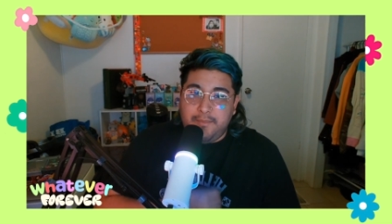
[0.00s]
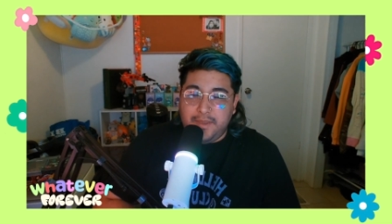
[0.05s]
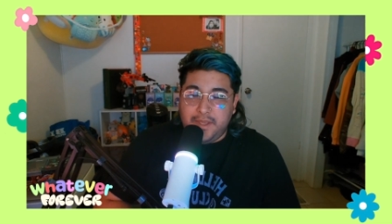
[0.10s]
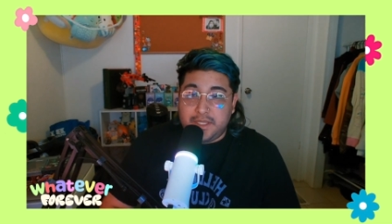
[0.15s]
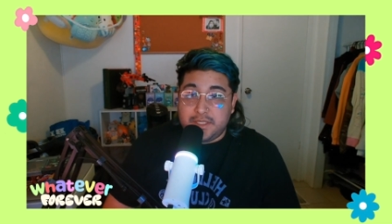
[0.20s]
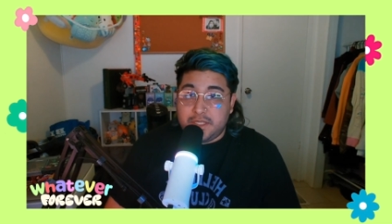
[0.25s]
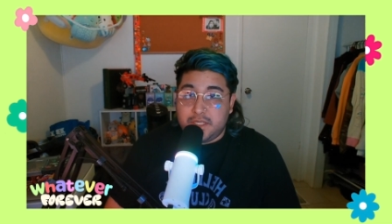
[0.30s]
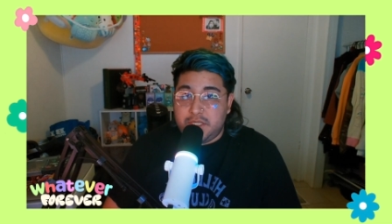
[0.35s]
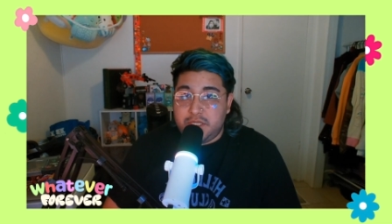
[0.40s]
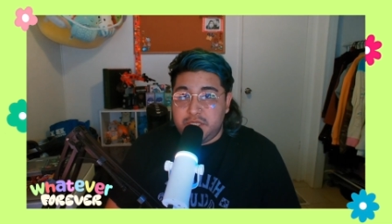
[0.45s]

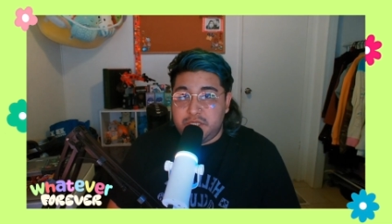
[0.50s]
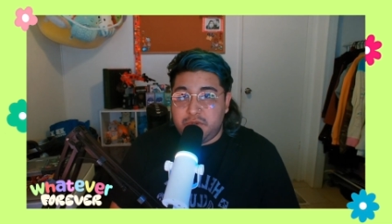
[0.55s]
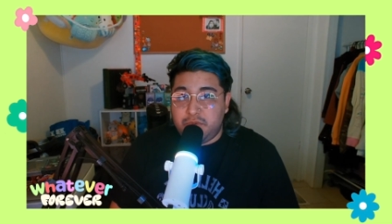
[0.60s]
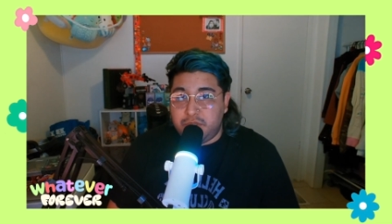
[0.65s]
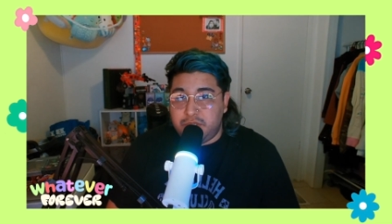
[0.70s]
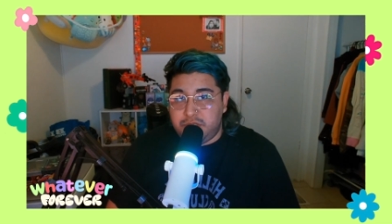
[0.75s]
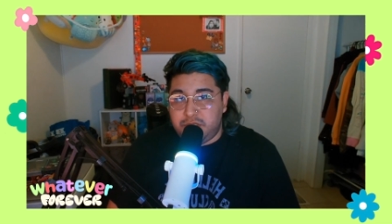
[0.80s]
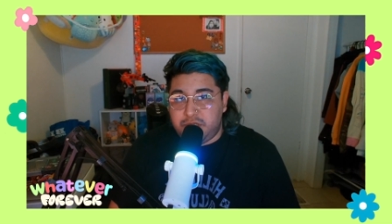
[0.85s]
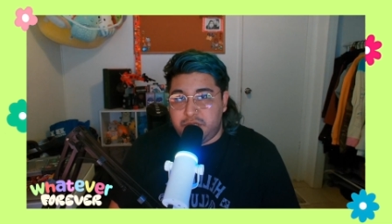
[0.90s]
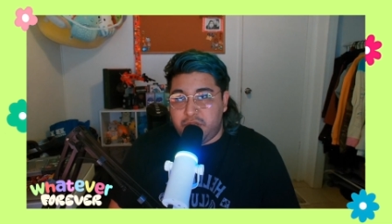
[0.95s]
Because the teacher
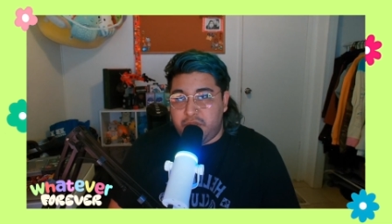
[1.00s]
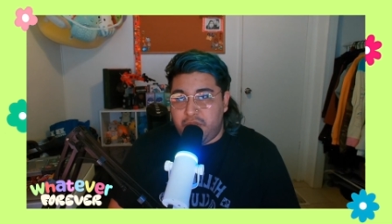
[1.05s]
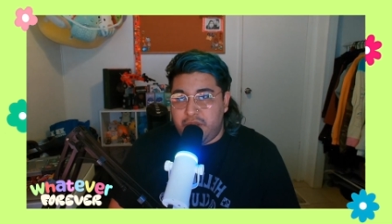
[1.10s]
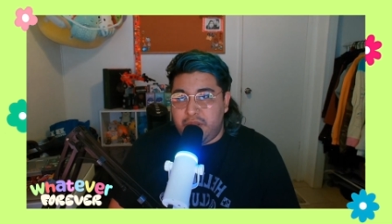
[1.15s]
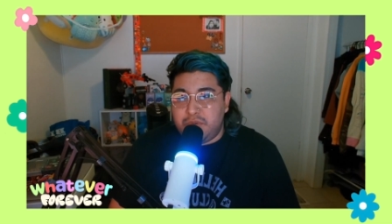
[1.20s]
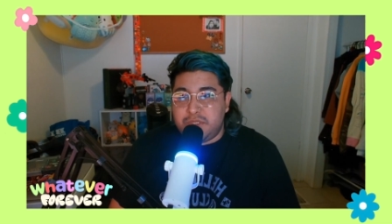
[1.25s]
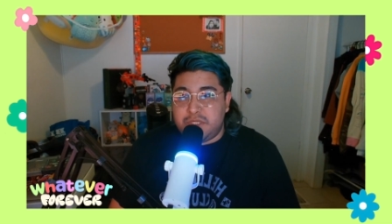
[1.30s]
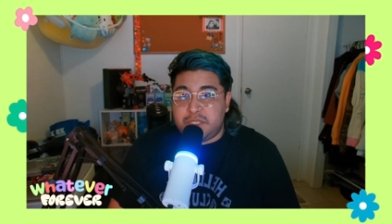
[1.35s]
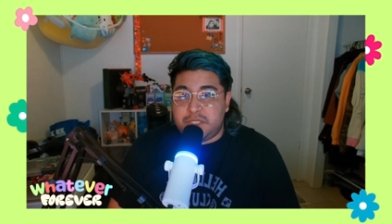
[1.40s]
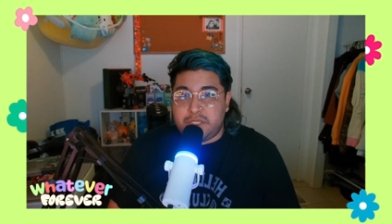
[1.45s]
was chill and it
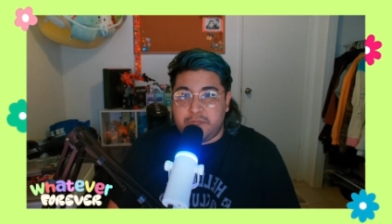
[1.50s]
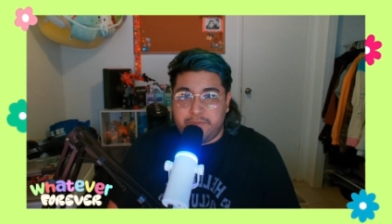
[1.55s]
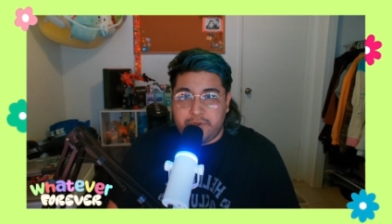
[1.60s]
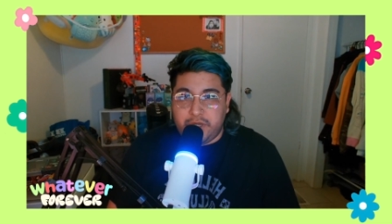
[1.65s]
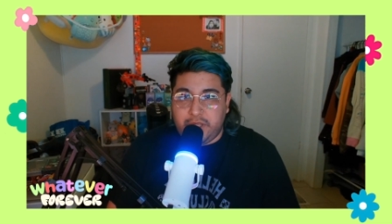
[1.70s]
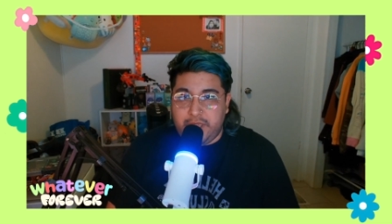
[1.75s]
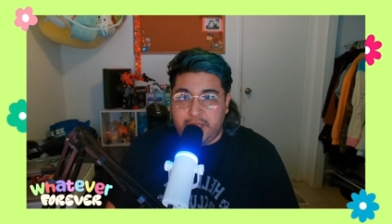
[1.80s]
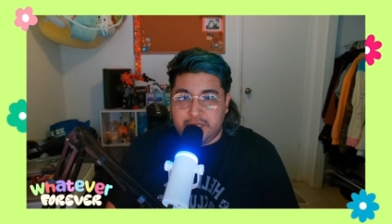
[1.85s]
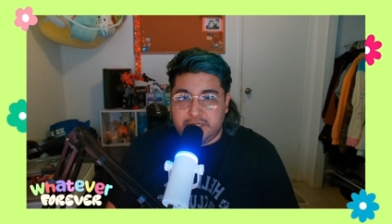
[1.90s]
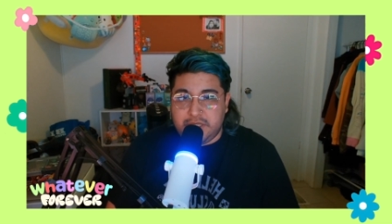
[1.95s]
was a summer
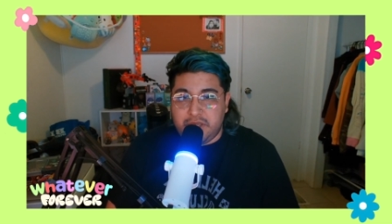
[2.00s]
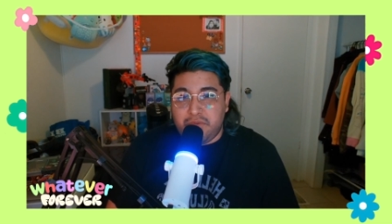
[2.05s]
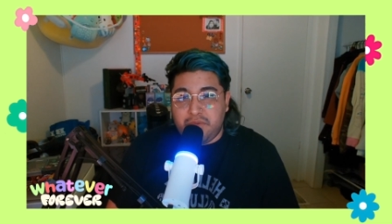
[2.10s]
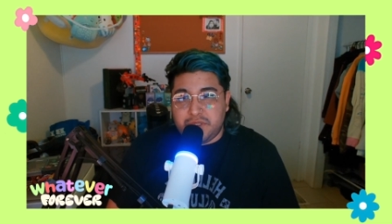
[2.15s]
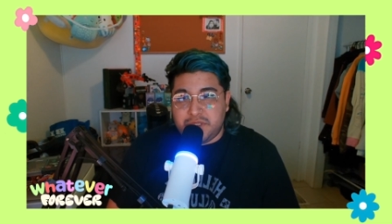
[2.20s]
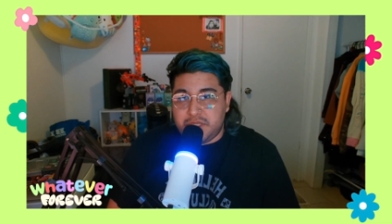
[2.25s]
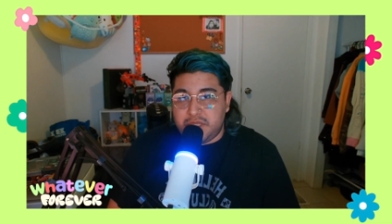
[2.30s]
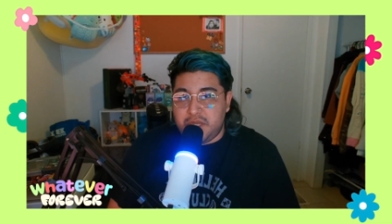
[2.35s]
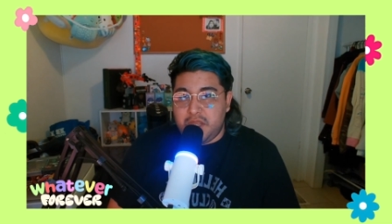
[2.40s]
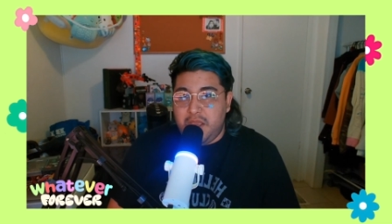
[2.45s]
class. So it
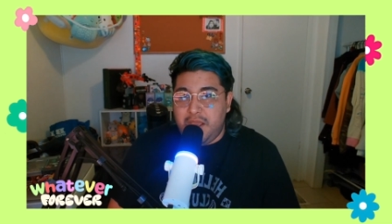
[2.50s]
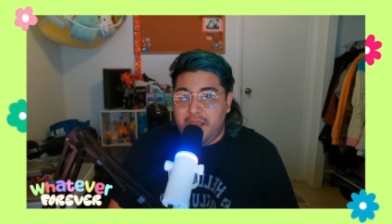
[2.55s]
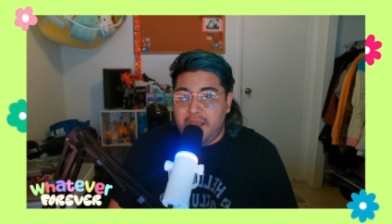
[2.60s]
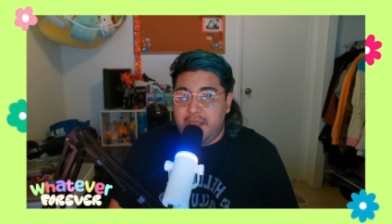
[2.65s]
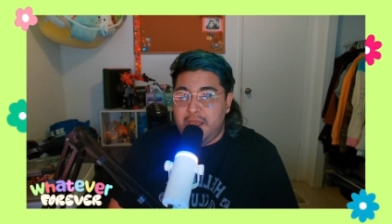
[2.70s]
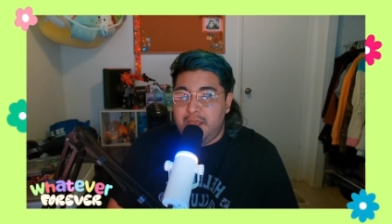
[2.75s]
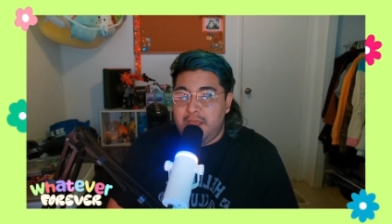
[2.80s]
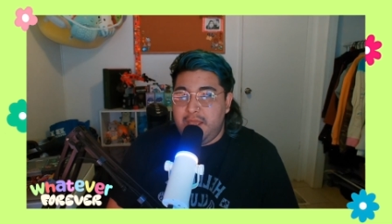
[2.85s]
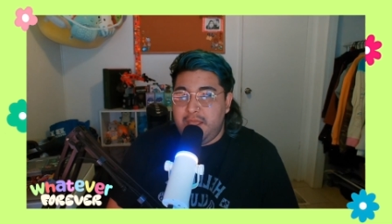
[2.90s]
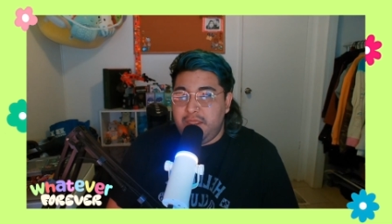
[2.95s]
wasn't
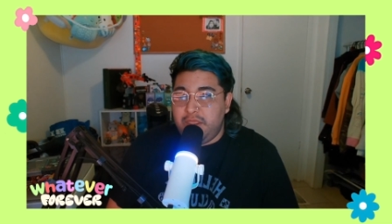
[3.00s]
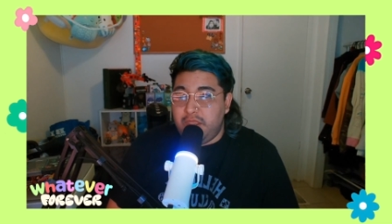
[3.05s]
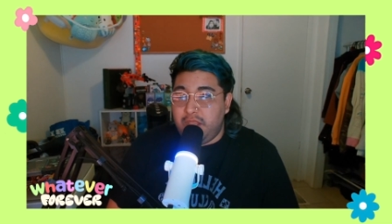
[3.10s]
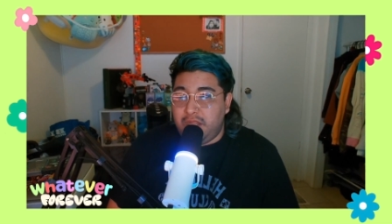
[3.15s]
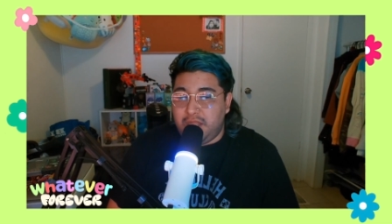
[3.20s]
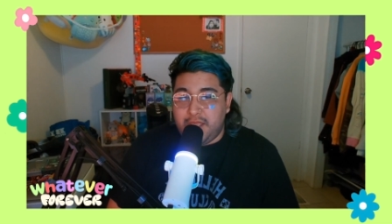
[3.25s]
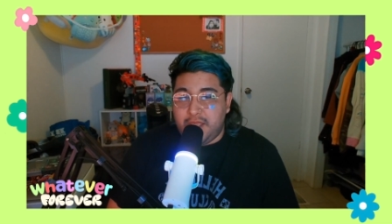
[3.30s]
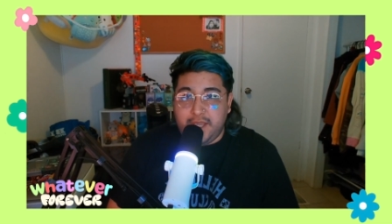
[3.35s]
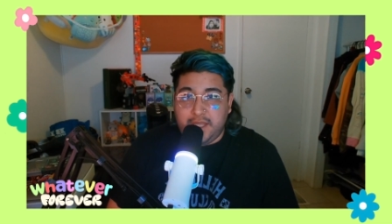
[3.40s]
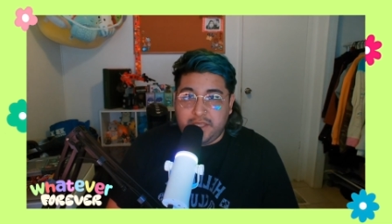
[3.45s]
the
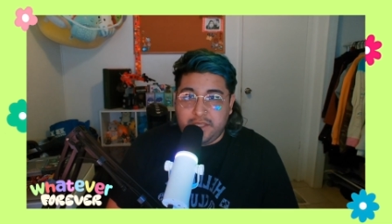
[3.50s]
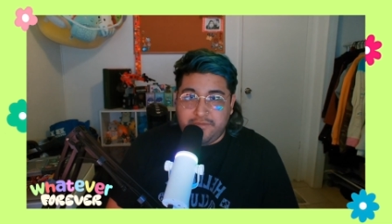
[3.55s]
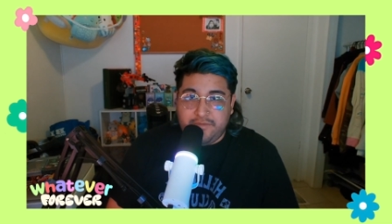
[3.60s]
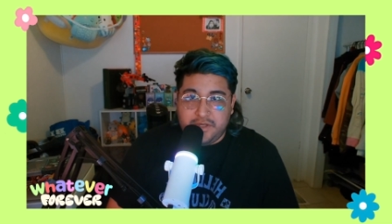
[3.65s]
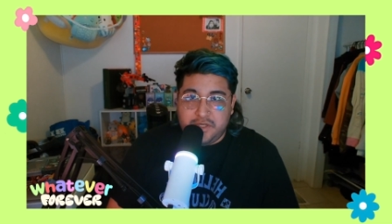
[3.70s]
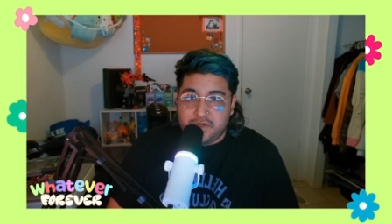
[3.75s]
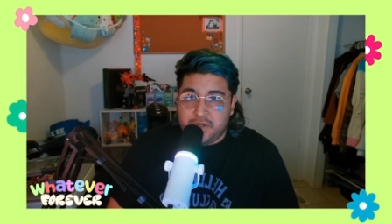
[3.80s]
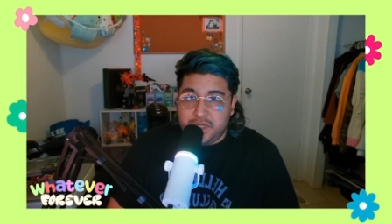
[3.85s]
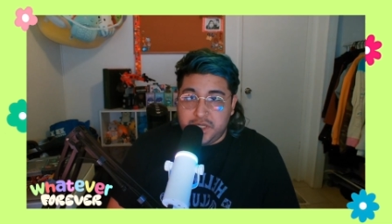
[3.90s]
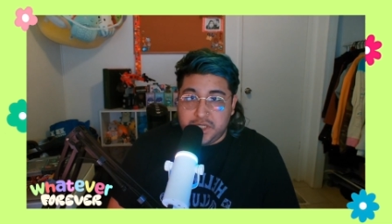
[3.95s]
length of a
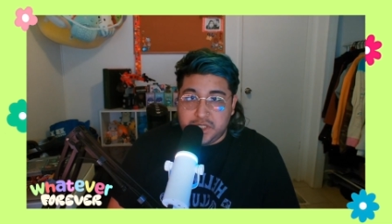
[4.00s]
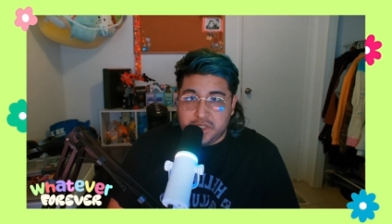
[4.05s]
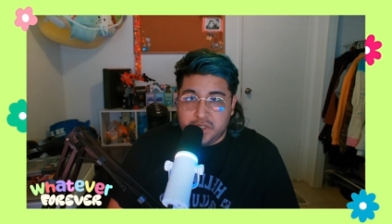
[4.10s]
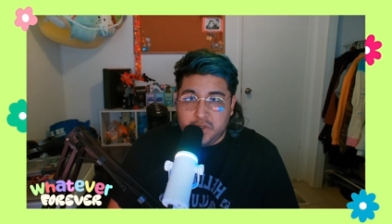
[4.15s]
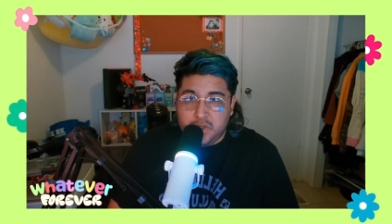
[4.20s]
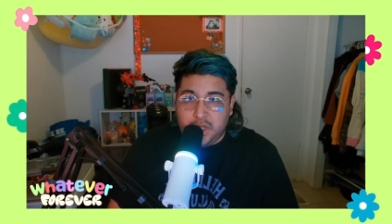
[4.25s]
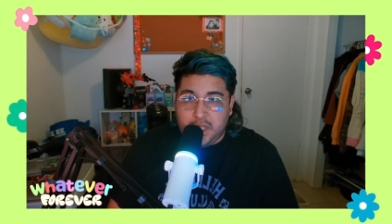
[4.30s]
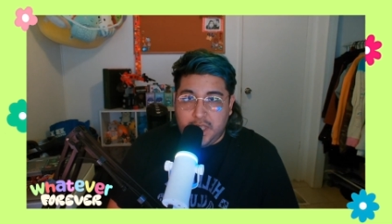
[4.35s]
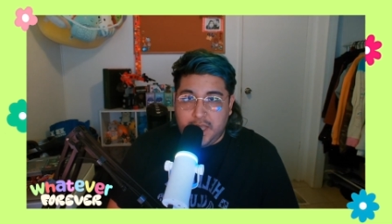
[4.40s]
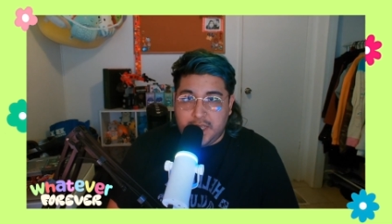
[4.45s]

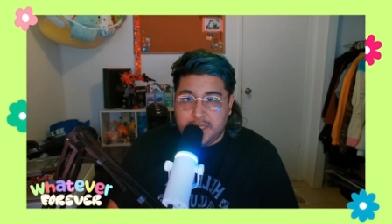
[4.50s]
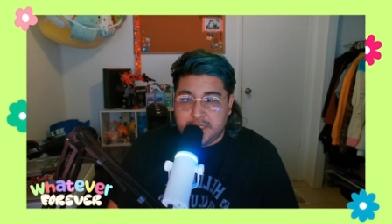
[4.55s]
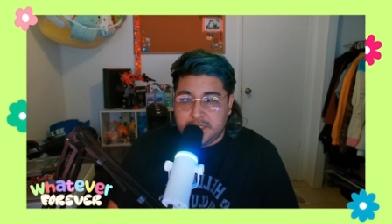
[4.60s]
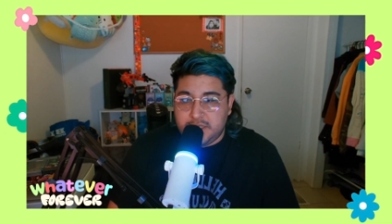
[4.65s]
traditional class.